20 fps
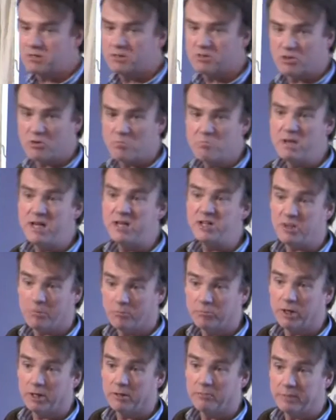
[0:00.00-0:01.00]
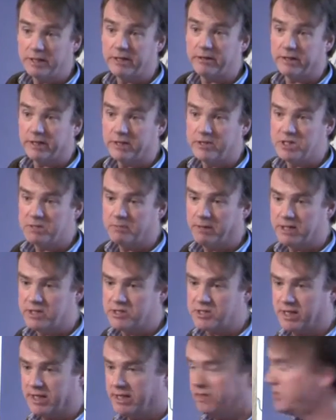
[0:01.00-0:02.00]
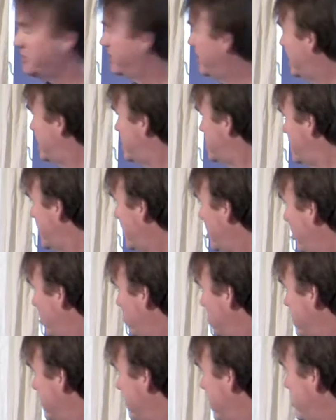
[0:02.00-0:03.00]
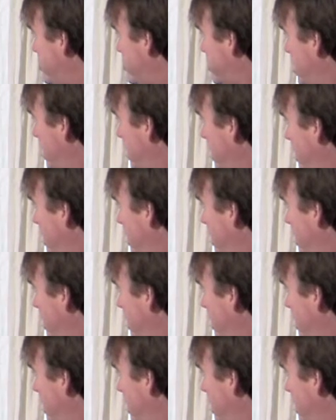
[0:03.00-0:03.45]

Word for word: sort of medium run periods, you might say. So there's the golden age